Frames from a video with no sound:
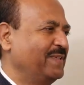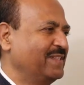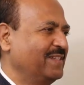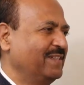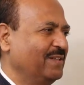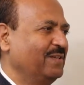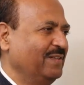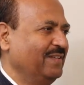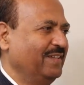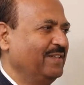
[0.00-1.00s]
person,
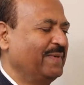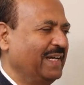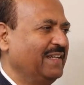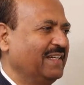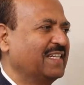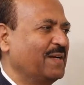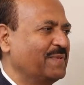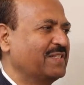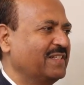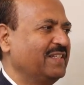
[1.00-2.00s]
no, in my
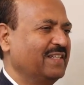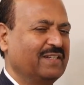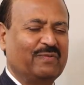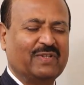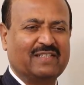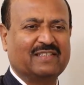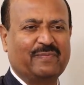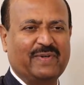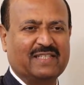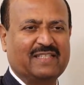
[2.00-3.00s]
capacity, and what is
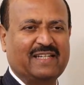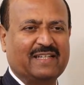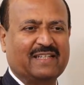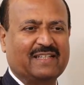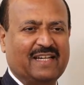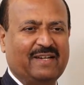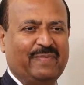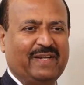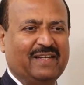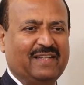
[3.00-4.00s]
the best that can
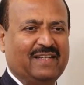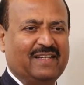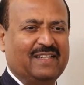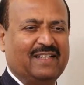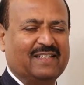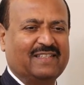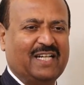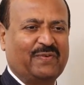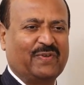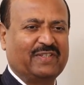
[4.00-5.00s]
be
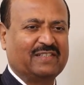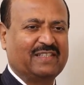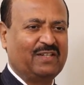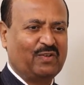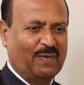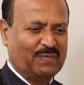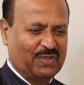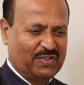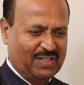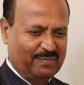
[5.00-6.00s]
said for this. Then your
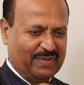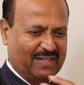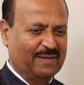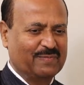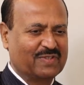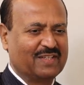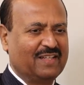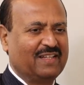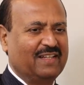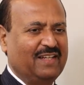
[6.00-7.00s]
obsession becomes
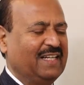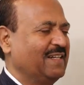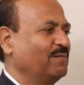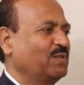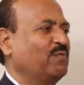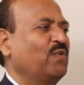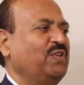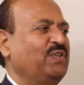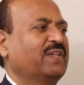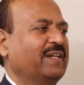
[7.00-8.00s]
in terms of
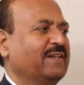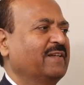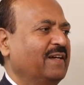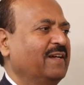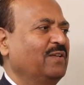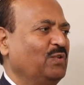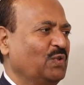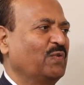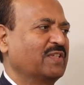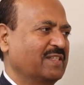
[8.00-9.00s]
what you can
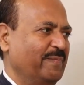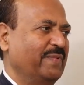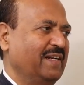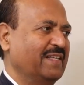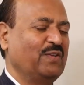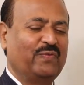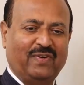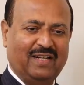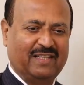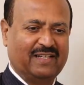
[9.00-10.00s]
do for somebody else. Then you
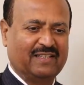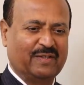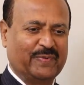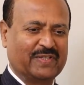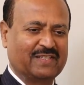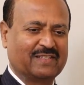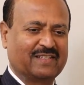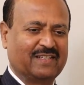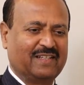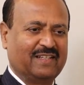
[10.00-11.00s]
feel that other
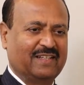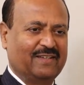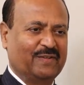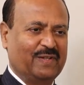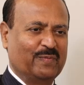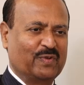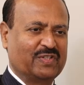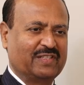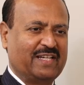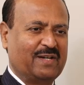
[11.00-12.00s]
person's
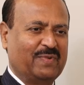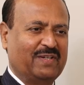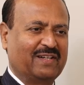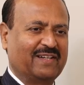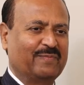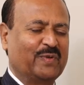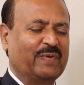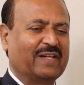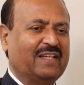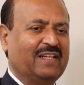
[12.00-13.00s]
emotion at that particular
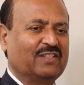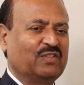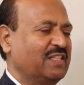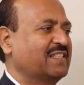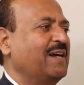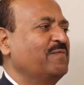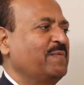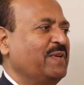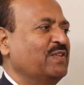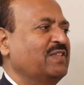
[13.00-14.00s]
moment. So this comes
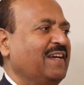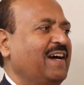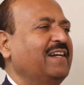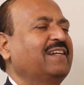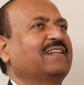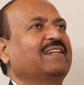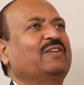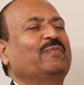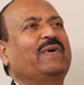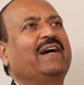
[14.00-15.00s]
in. But you start
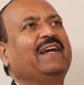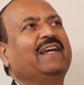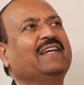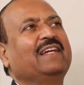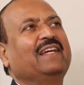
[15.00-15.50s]
by